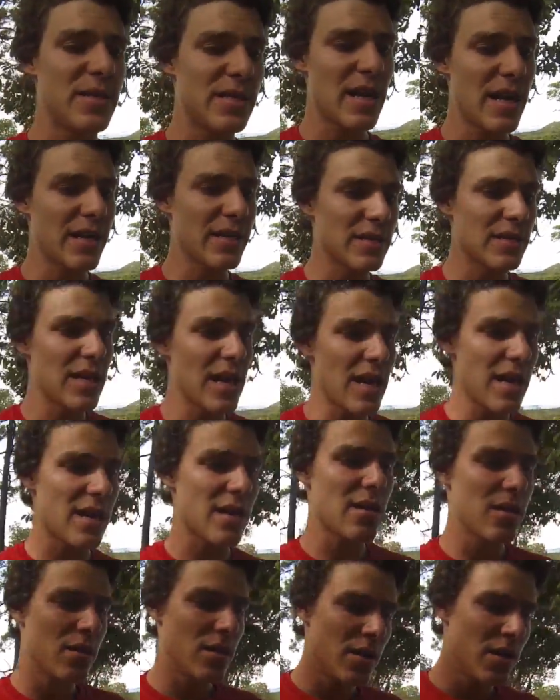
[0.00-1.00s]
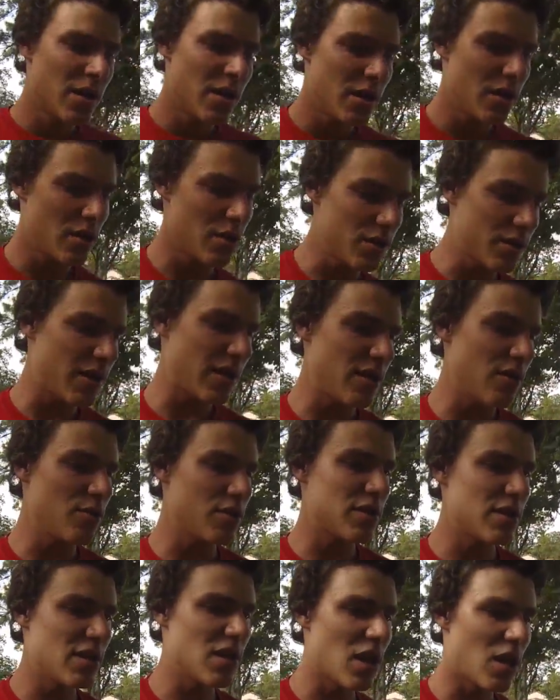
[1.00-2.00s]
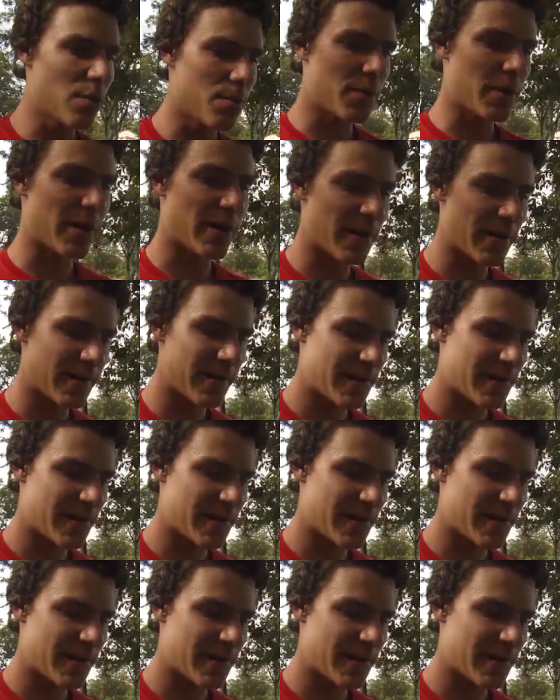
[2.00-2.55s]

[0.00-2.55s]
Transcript: Zion's Gate here in Tegucigalpa.